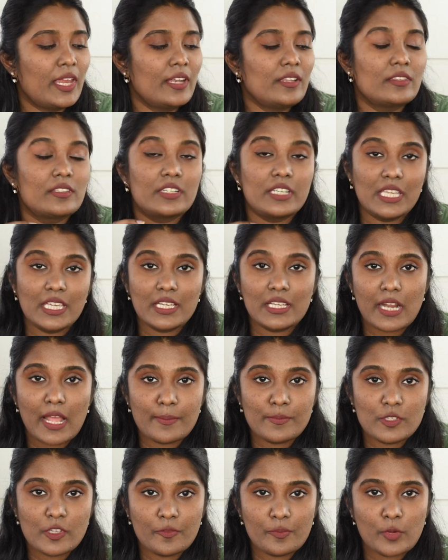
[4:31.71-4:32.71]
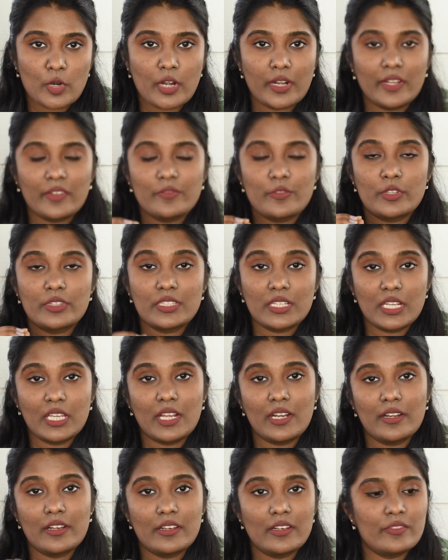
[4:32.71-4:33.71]
get three grams of product for three
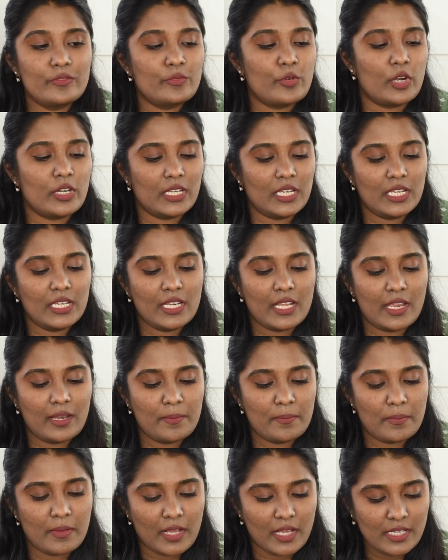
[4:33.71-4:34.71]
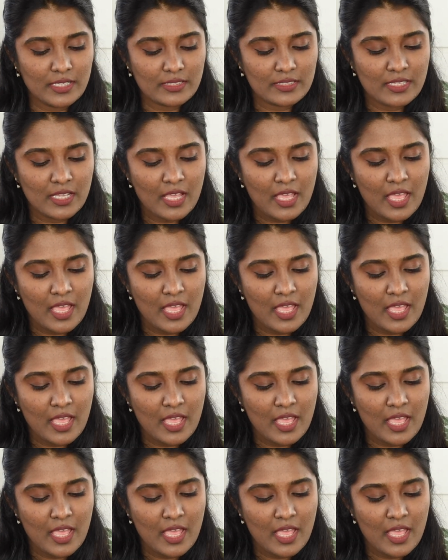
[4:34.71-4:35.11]
hundred forty-nine bucks.